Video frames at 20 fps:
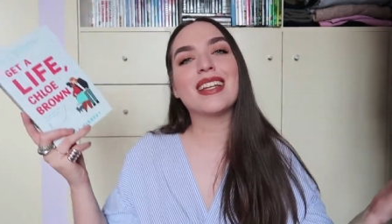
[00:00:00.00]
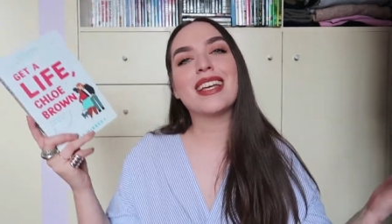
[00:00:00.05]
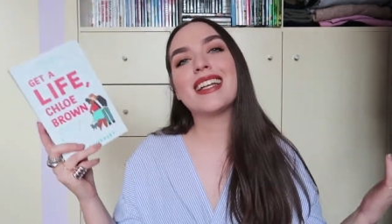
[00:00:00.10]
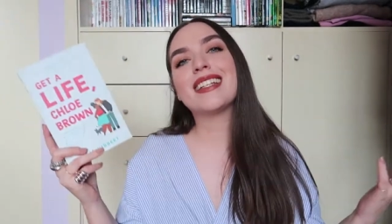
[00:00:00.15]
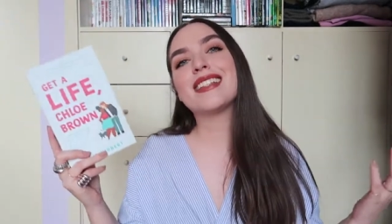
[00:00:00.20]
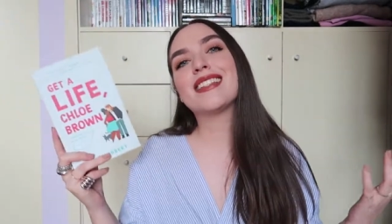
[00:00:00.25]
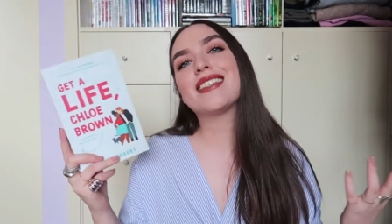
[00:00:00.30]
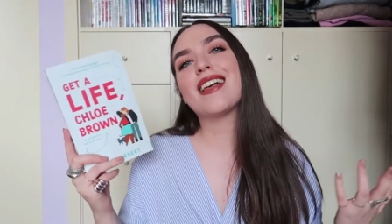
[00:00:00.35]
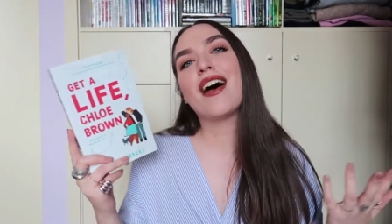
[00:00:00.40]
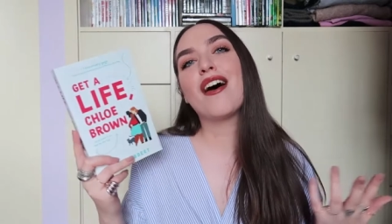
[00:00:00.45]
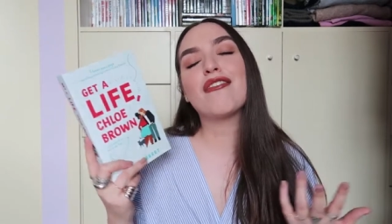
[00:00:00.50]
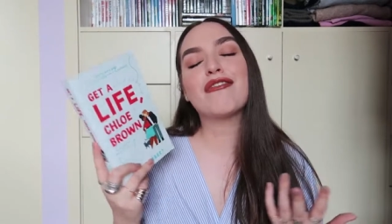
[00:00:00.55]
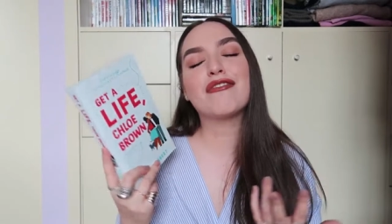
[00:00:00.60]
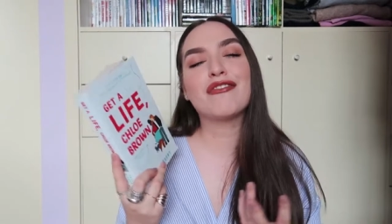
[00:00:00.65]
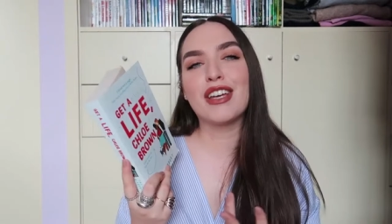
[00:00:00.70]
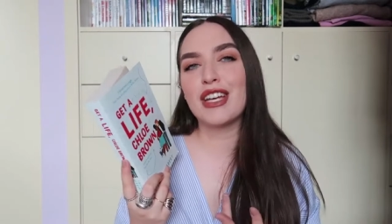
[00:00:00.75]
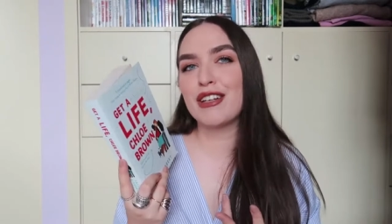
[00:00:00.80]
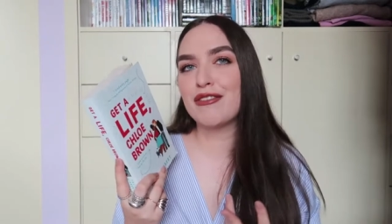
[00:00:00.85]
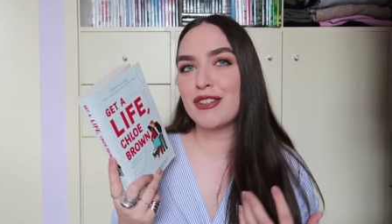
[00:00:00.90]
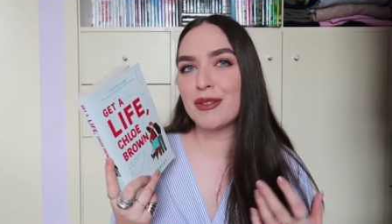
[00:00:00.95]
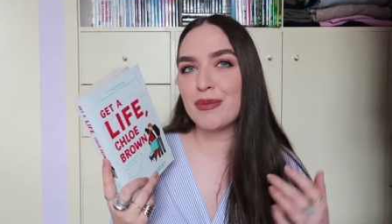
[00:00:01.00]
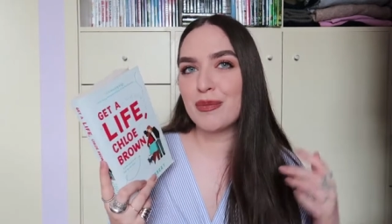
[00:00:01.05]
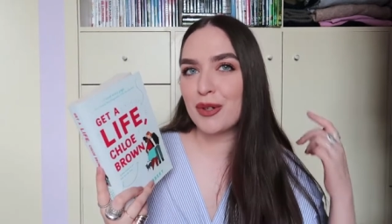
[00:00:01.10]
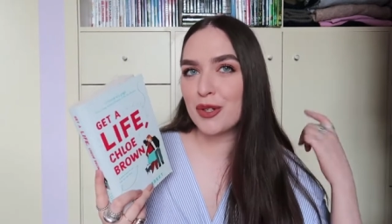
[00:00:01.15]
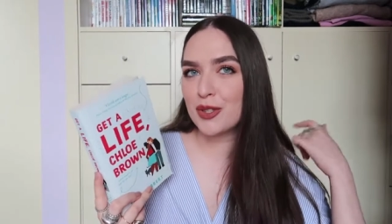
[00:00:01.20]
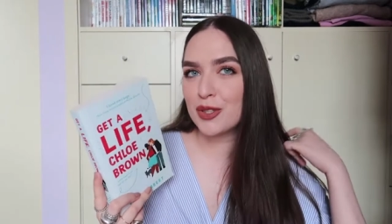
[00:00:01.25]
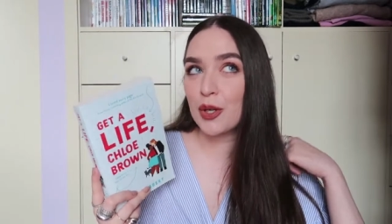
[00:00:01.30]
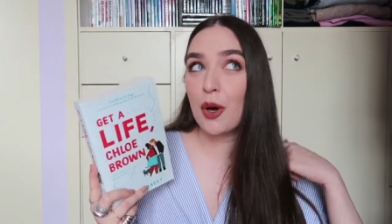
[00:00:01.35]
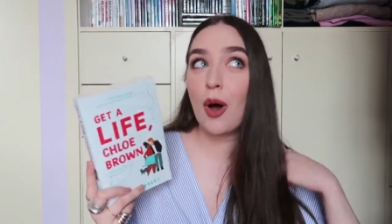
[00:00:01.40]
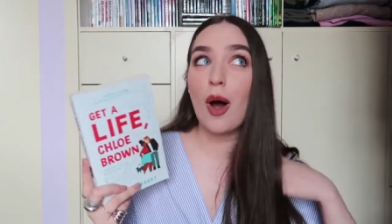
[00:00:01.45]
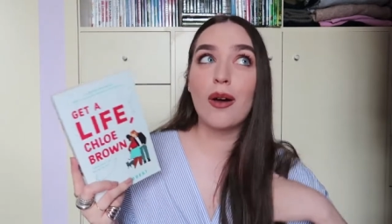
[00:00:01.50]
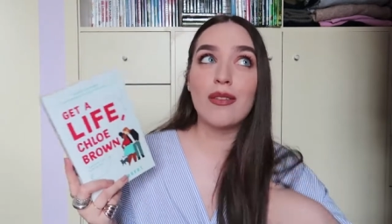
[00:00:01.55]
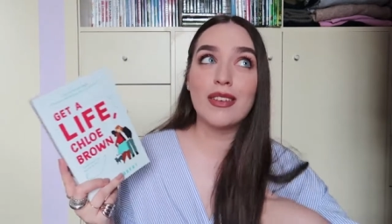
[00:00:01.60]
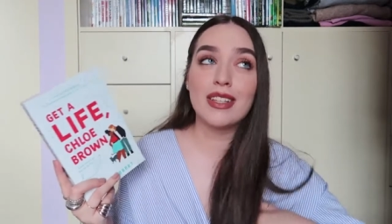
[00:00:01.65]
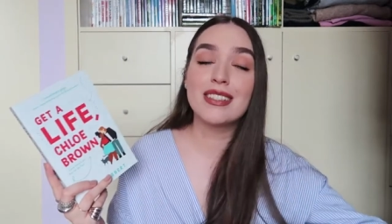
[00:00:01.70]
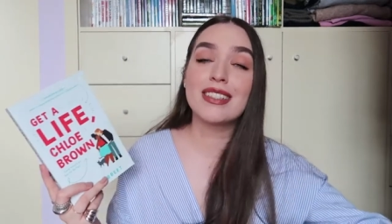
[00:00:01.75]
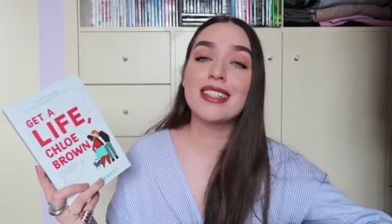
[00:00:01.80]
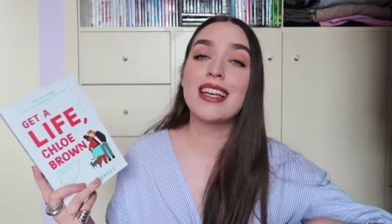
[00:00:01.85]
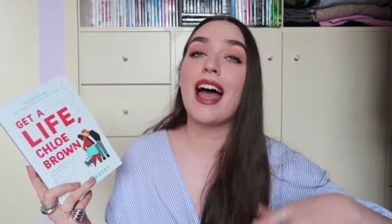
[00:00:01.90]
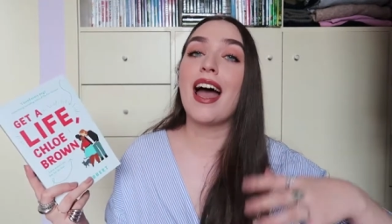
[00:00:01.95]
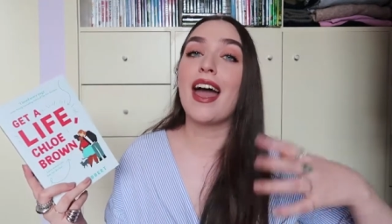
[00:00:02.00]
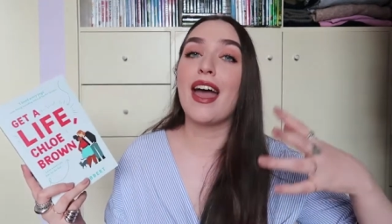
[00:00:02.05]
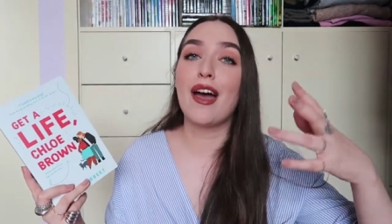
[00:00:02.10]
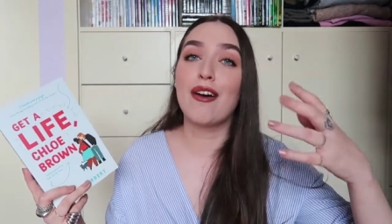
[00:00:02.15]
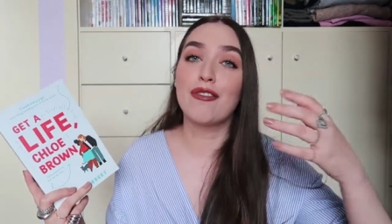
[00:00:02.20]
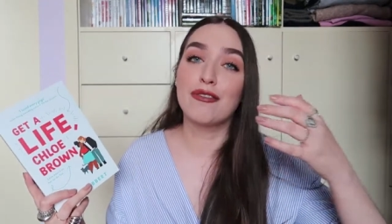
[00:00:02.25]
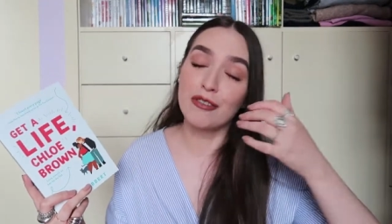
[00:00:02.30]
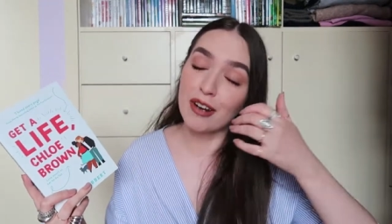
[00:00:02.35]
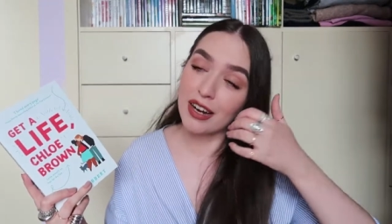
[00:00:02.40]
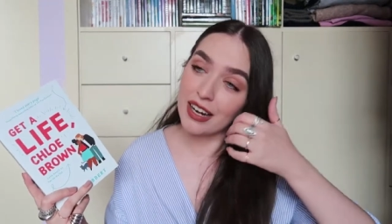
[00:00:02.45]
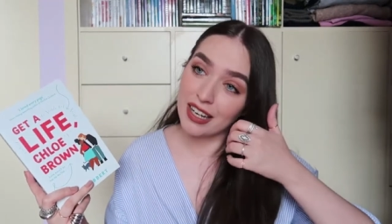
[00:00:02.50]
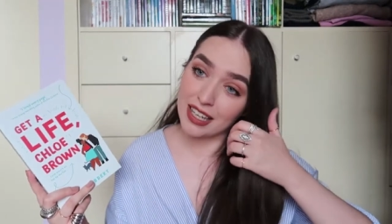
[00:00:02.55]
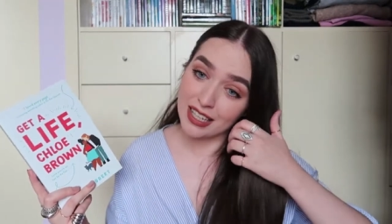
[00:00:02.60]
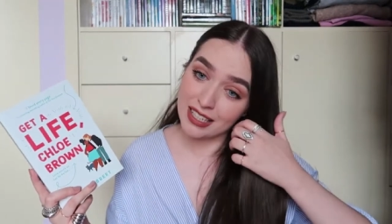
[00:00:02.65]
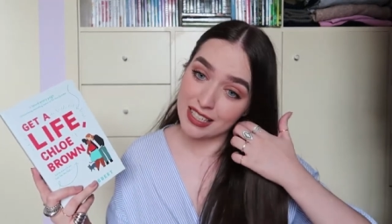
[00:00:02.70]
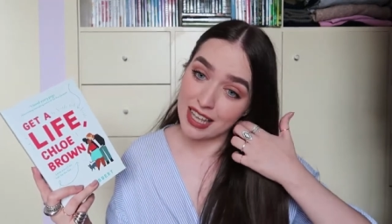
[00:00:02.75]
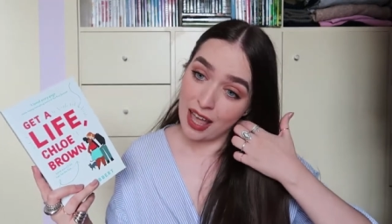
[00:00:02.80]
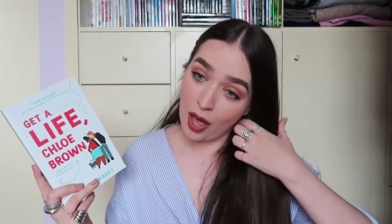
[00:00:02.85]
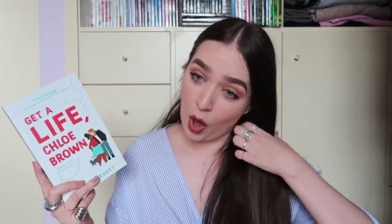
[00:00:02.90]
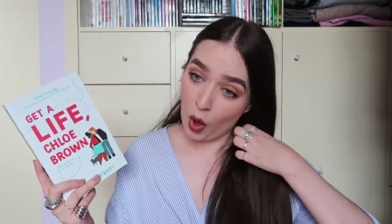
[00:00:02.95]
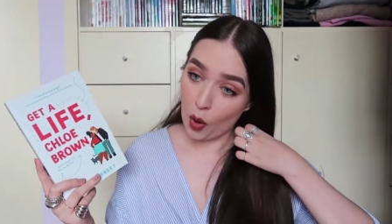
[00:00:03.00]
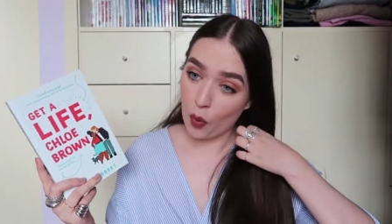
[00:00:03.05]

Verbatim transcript: it's a favorite book, so obviously I have read it.